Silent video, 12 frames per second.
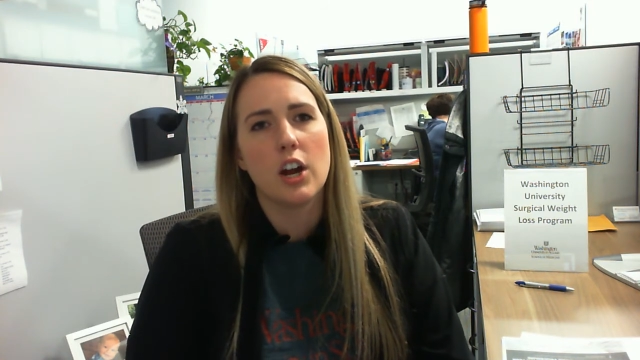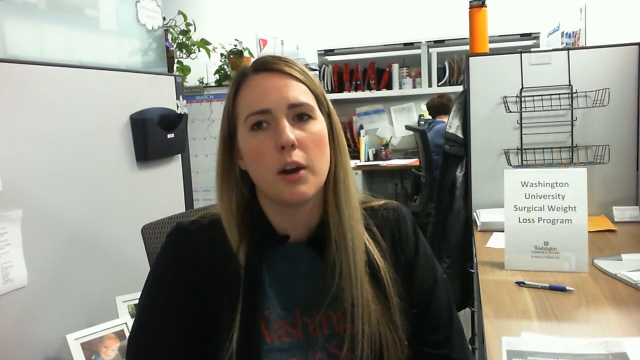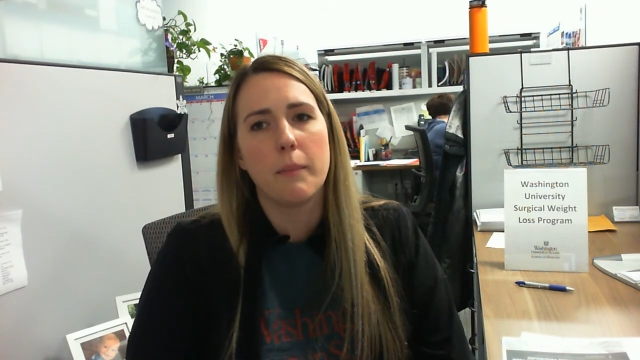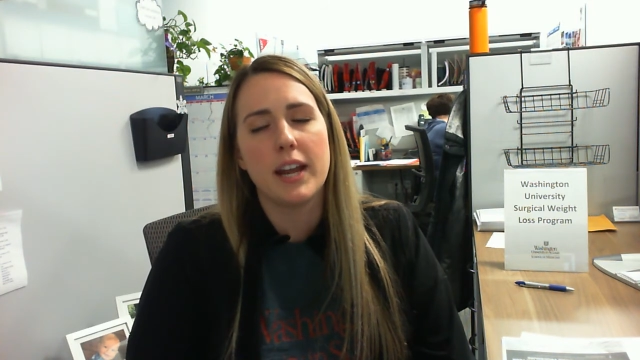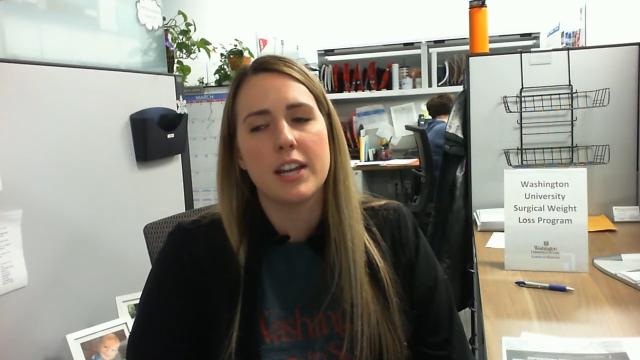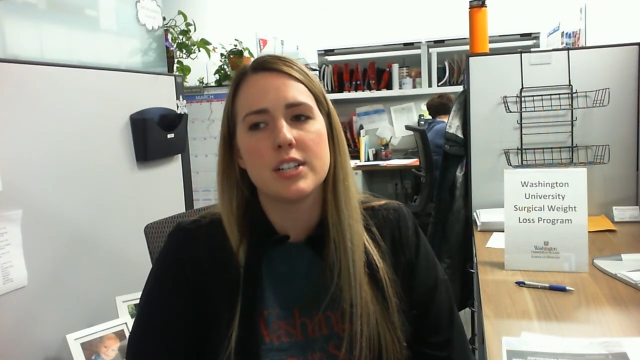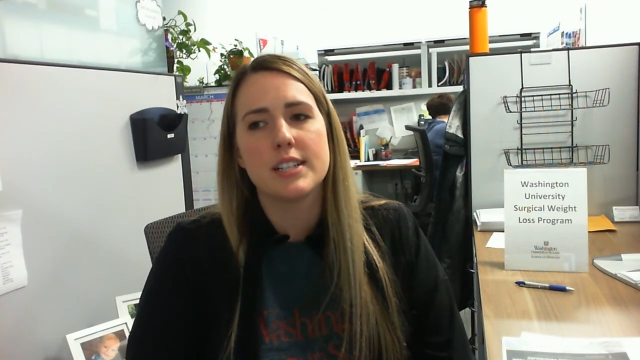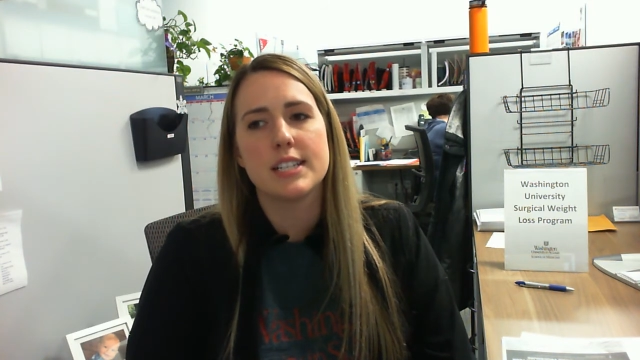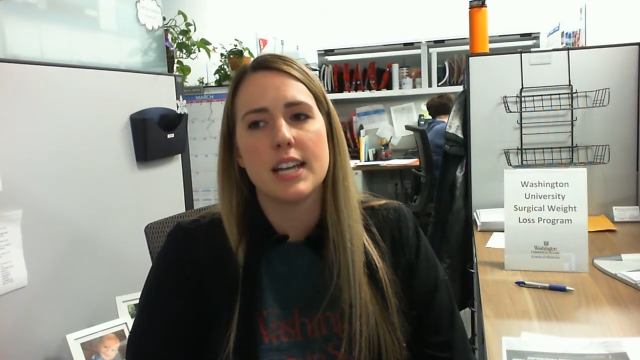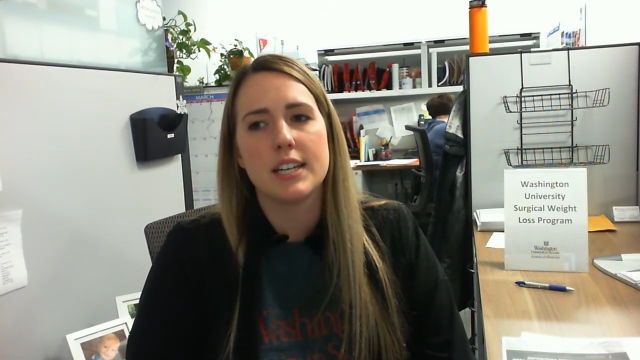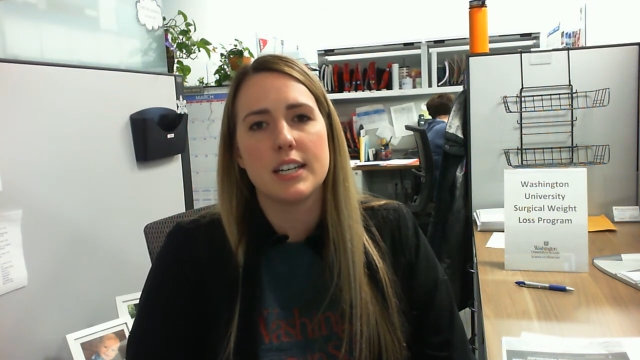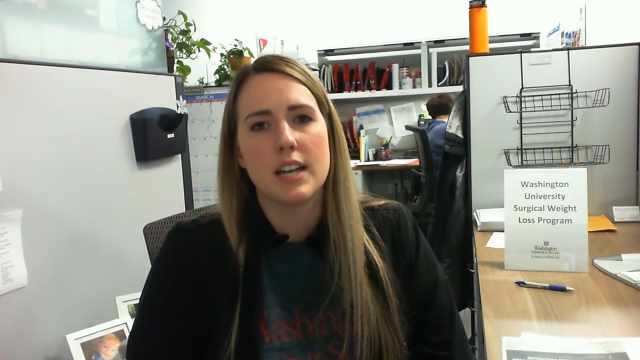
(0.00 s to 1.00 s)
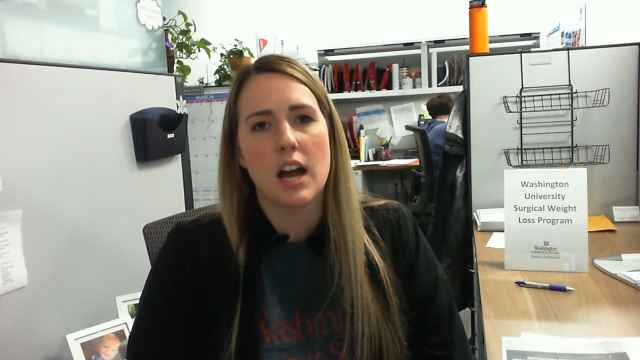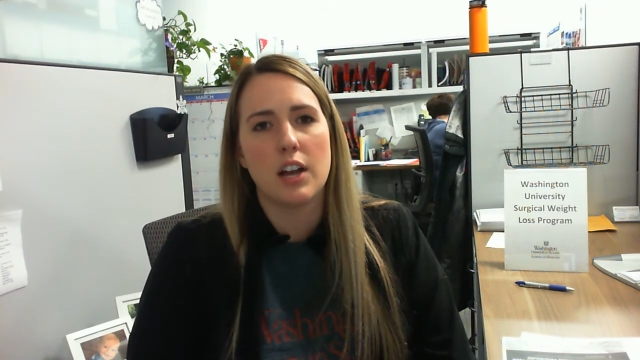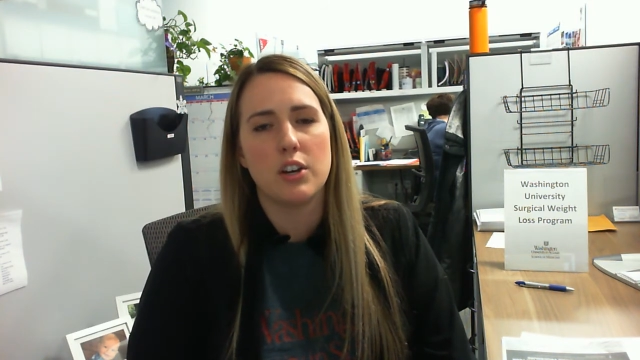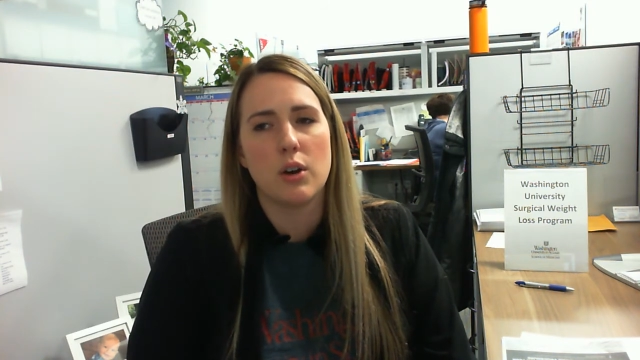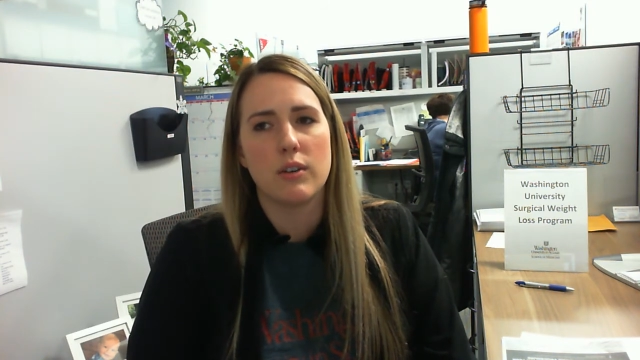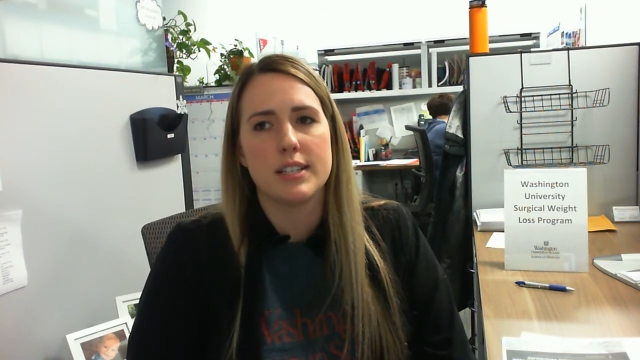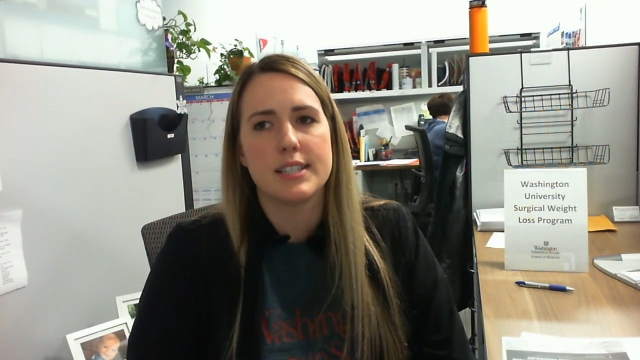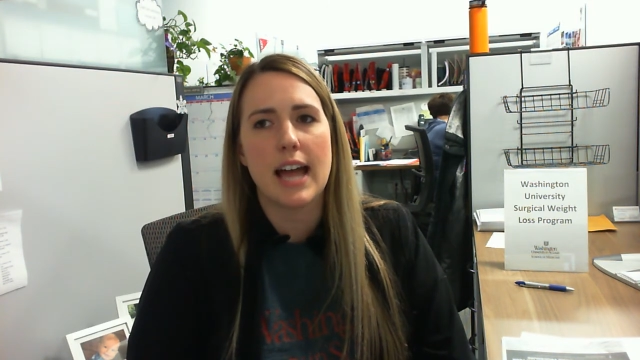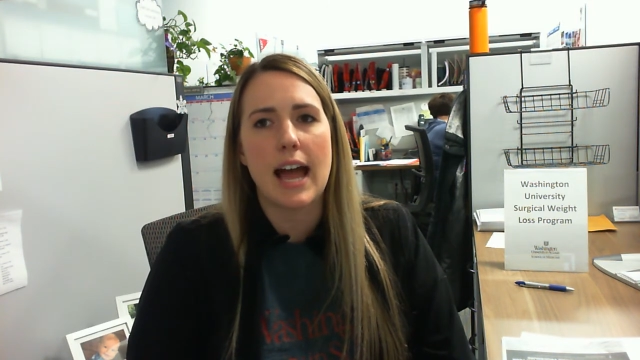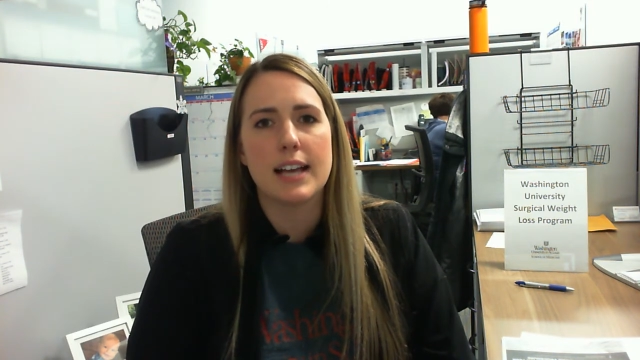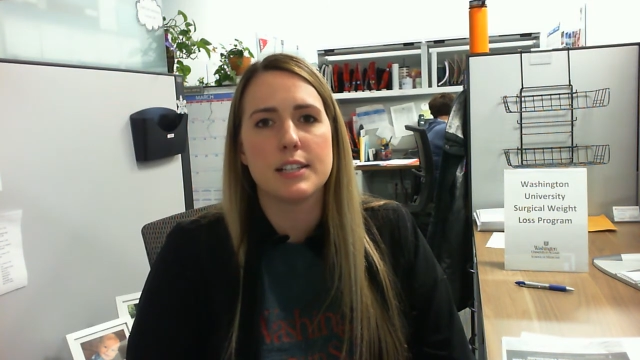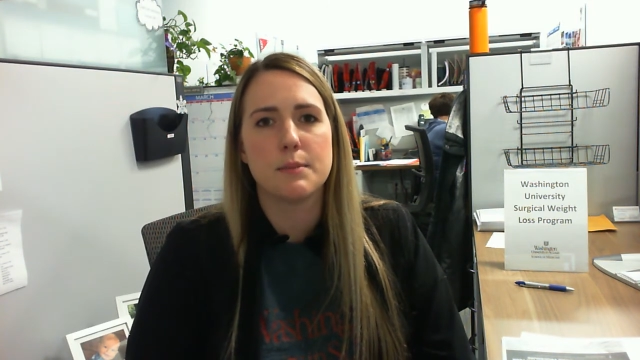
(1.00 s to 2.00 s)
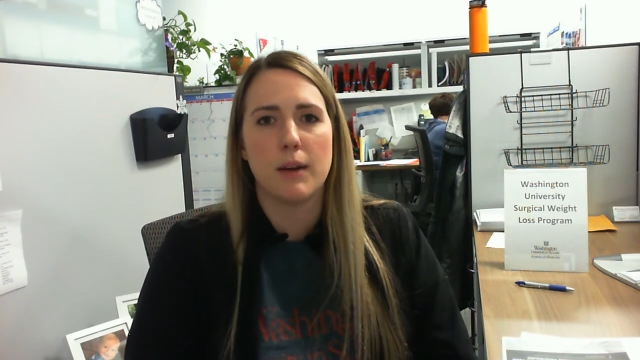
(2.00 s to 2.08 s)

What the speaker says: Her patients tend to not notice as